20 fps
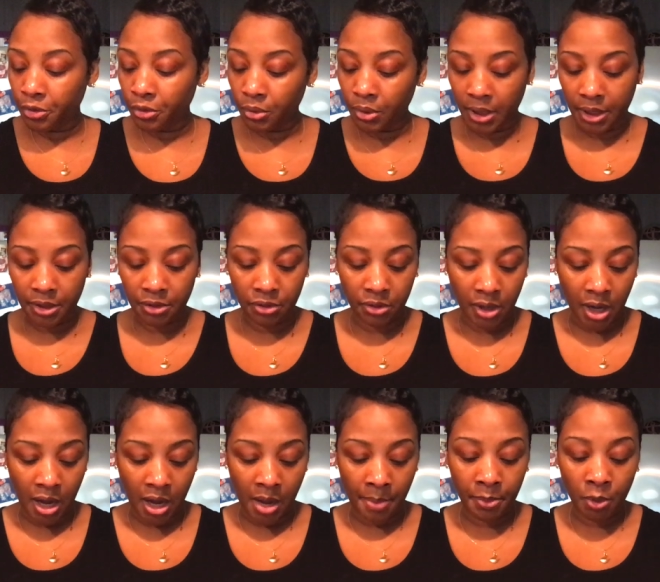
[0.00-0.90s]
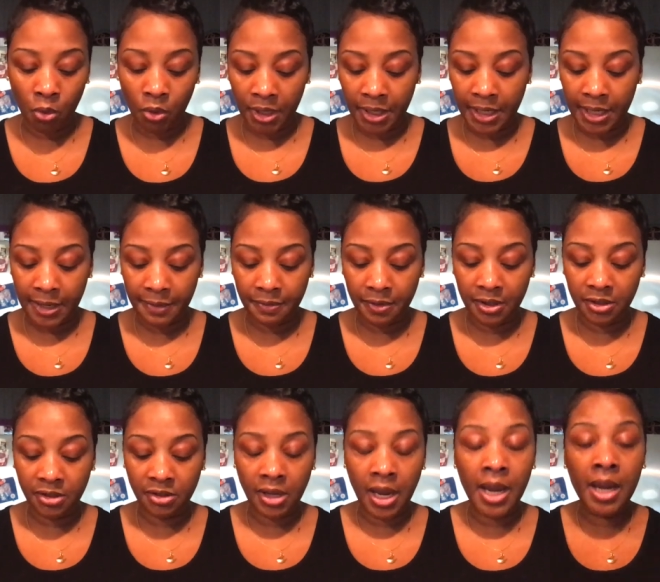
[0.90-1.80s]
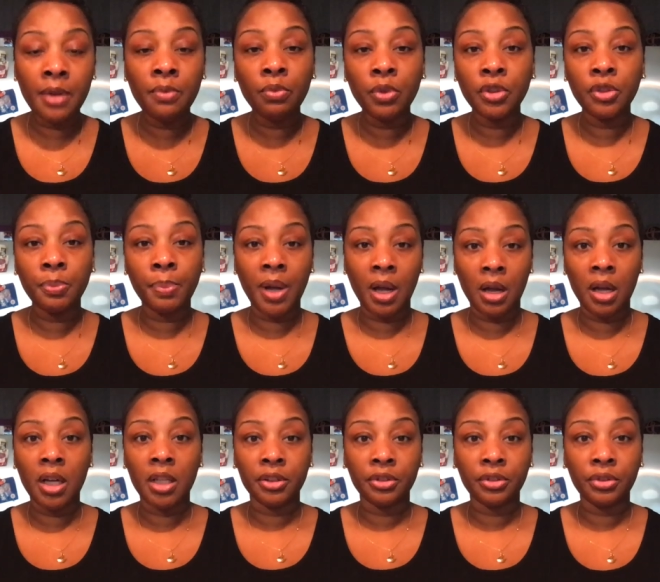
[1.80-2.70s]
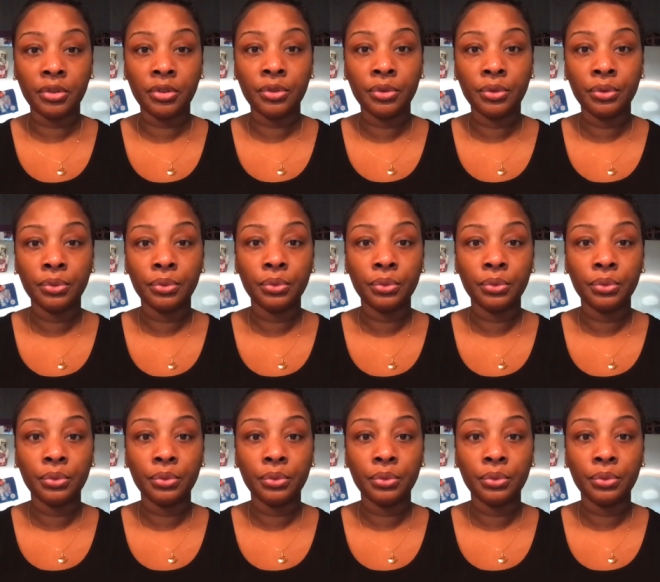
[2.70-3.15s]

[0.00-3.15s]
do this. I'm going to give the same response